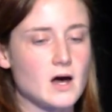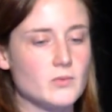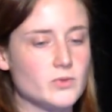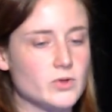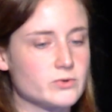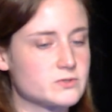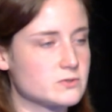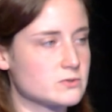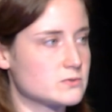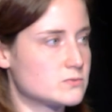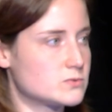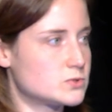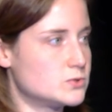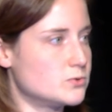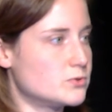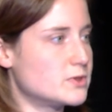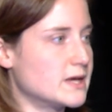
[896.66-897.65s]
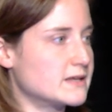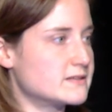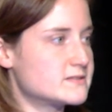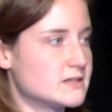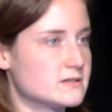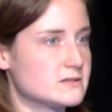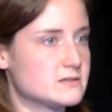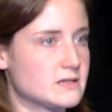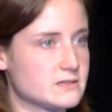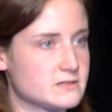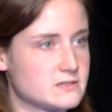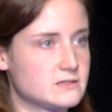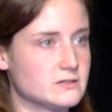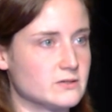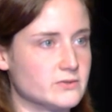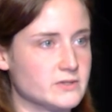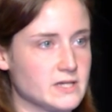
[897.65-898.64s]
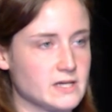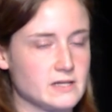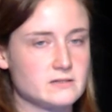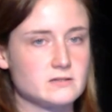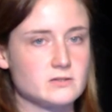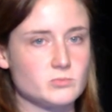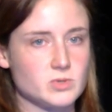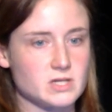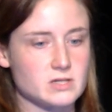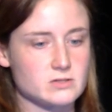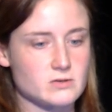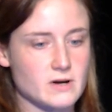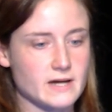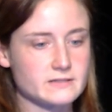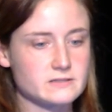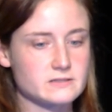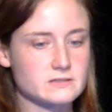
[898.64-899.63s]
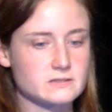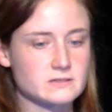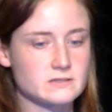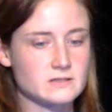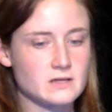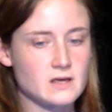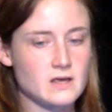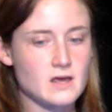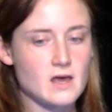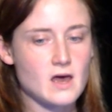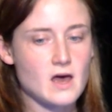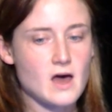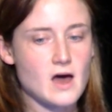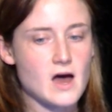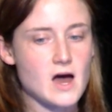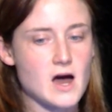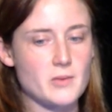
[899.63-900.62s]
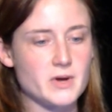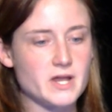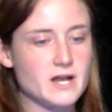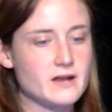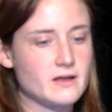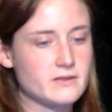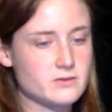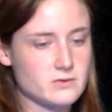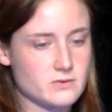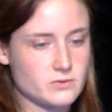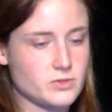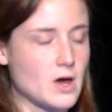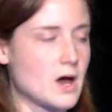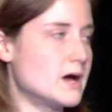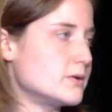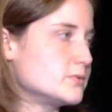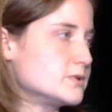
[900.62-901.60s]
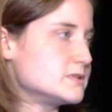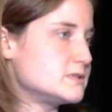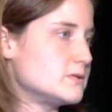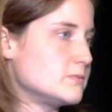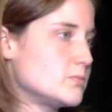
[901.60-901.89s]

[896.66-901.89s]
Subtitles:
Those are 2 things that still need to be addressed. And another thought was